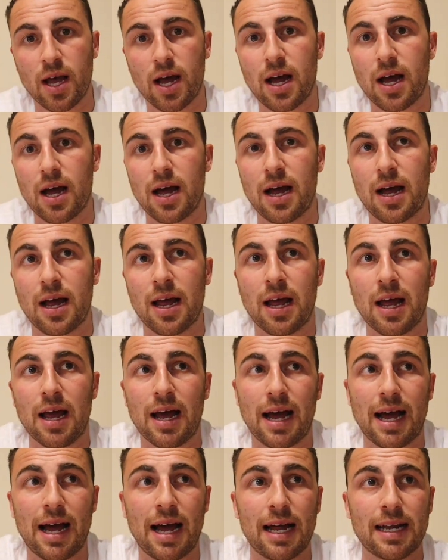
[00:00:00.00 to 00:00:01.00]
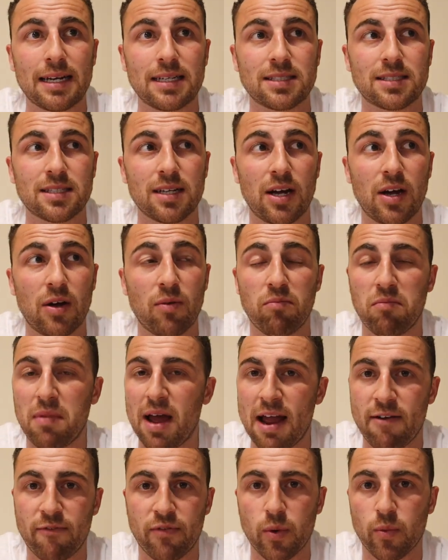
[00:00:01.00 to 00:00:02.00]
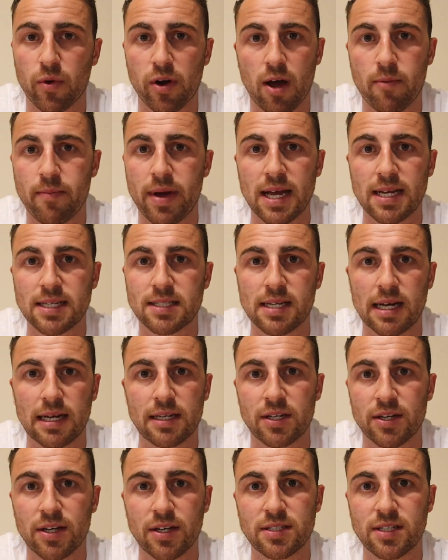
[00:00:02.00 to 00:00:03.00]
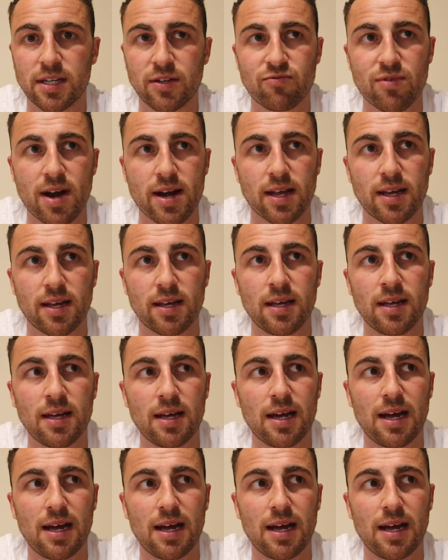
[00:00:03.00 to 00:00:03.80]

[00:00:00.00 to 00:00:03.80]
Uh, and everyone I met at Sandhurst had read it,